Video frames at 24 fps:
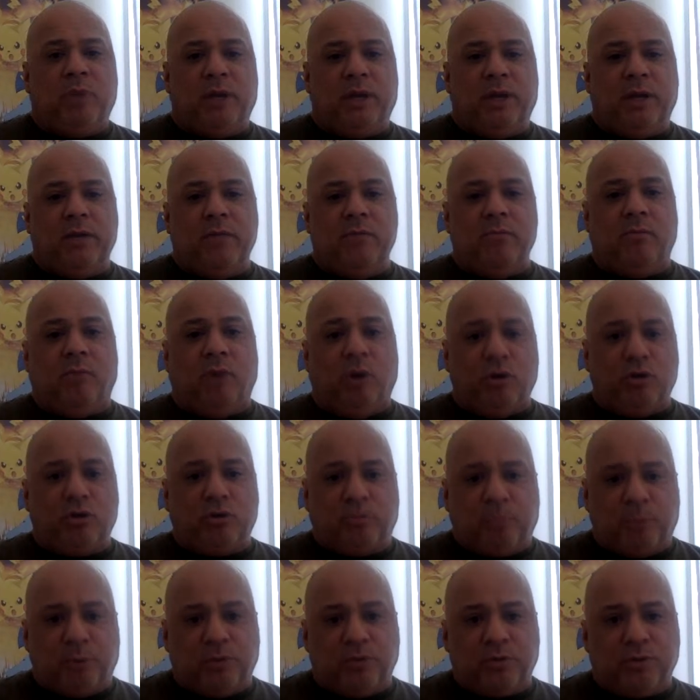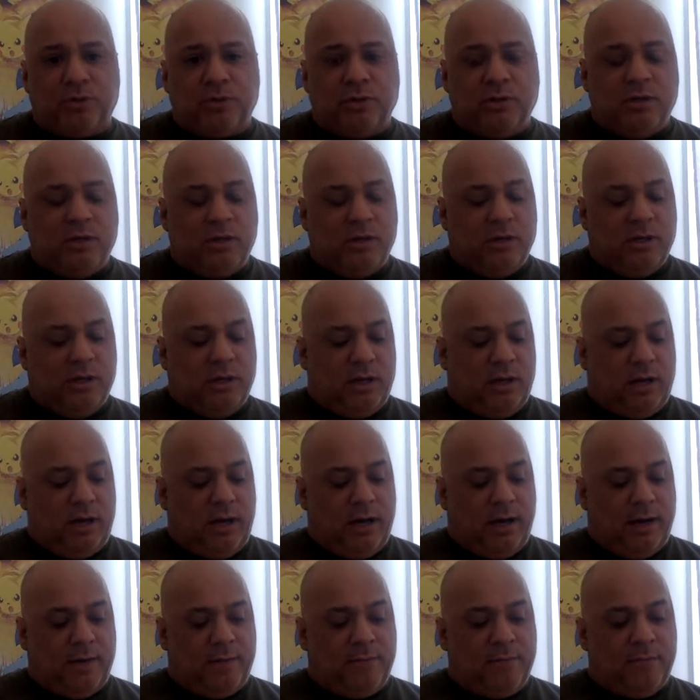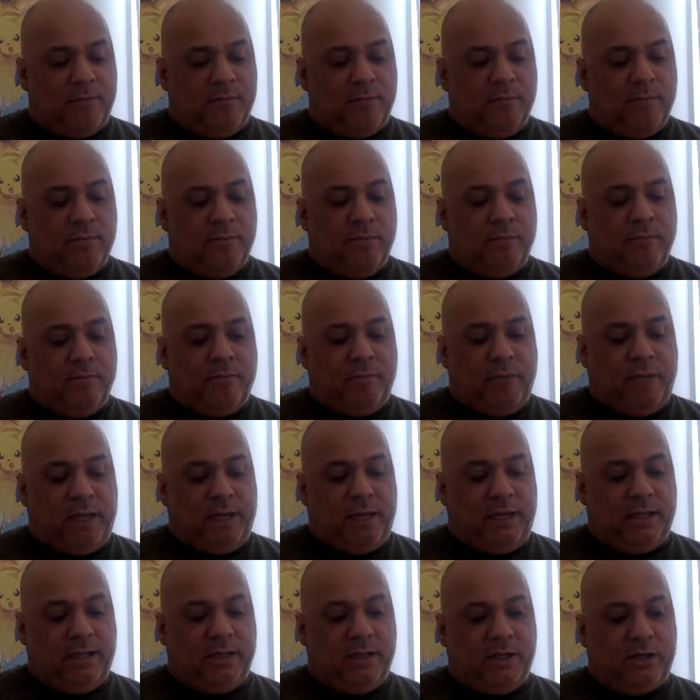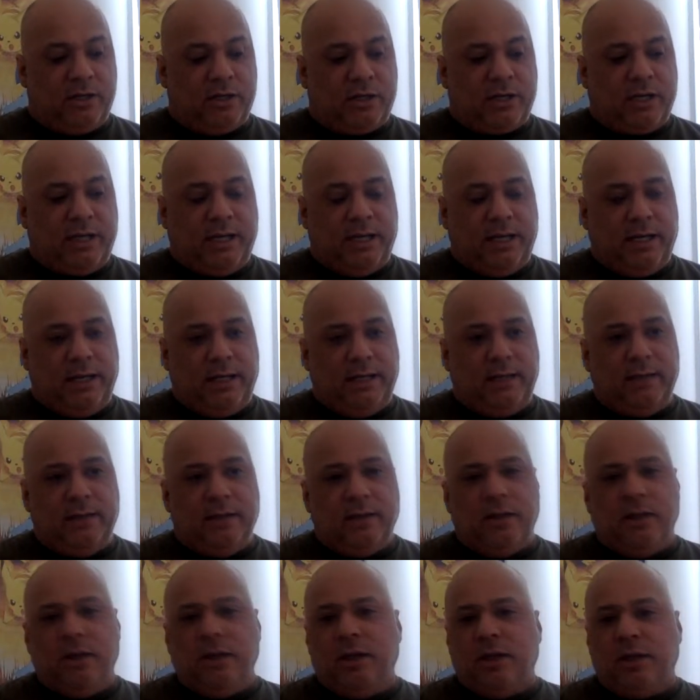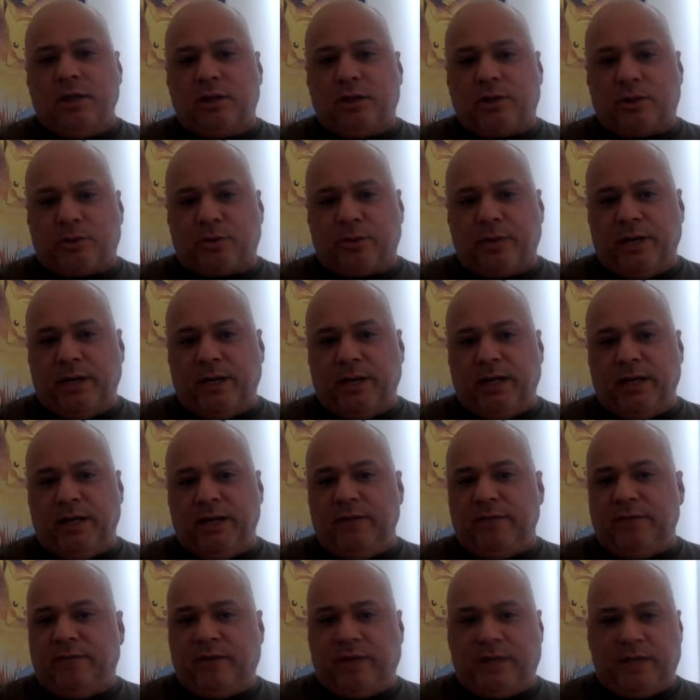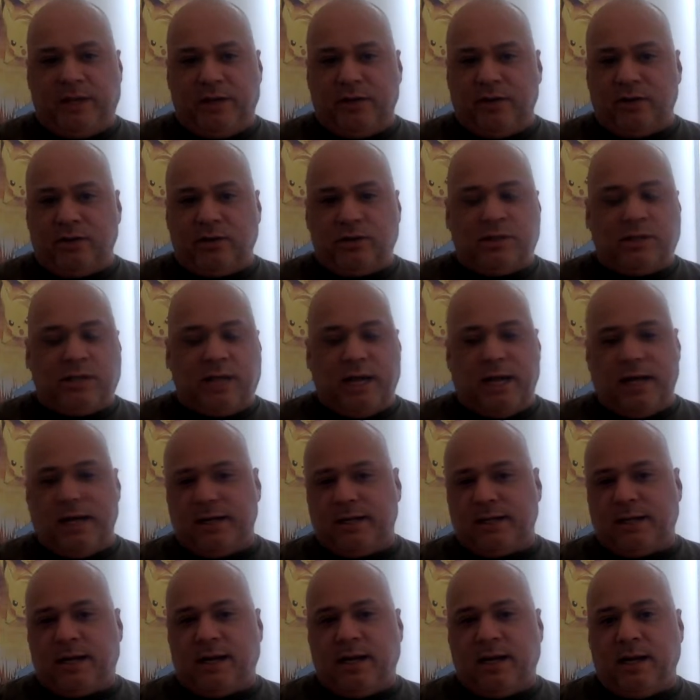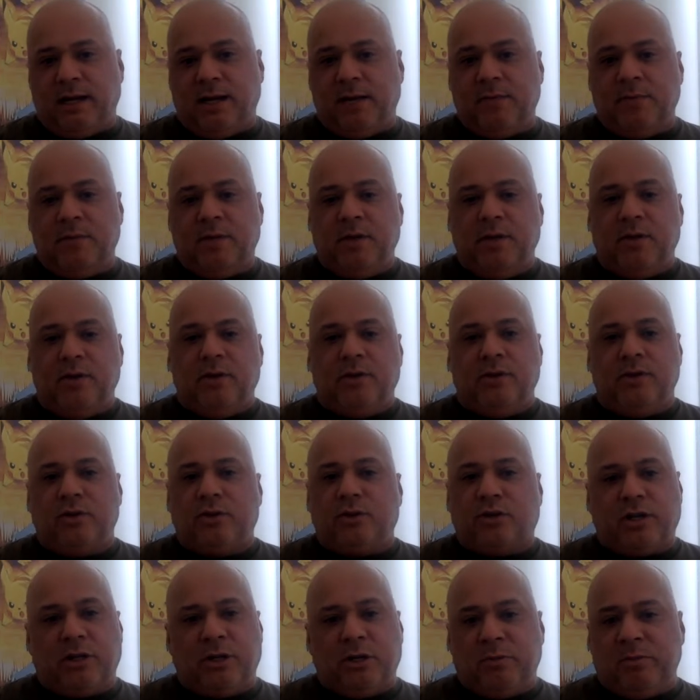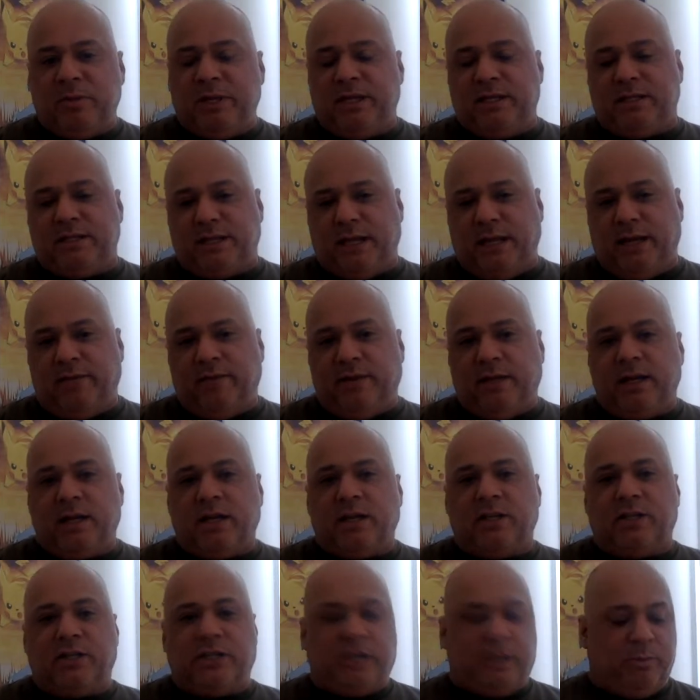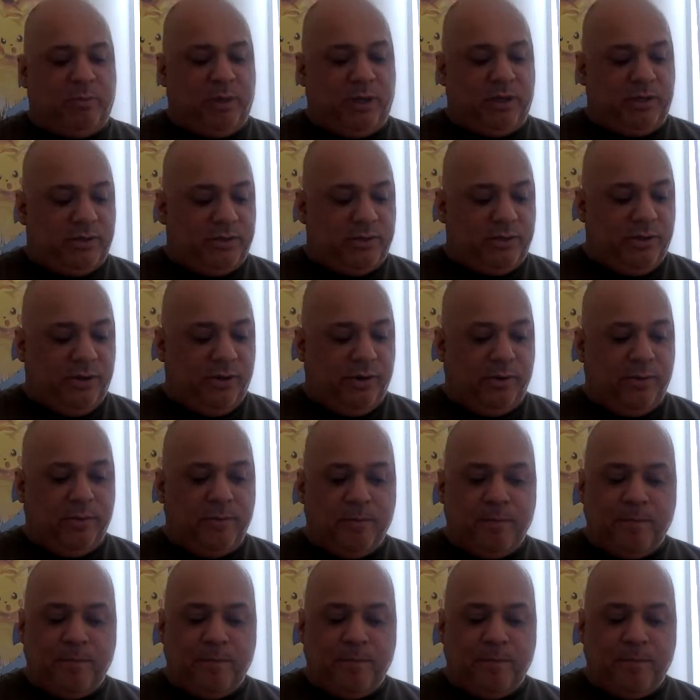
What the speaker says: in multiples, um, meaning you're getting 3 figures at a time, you're going to be saving on shipping. So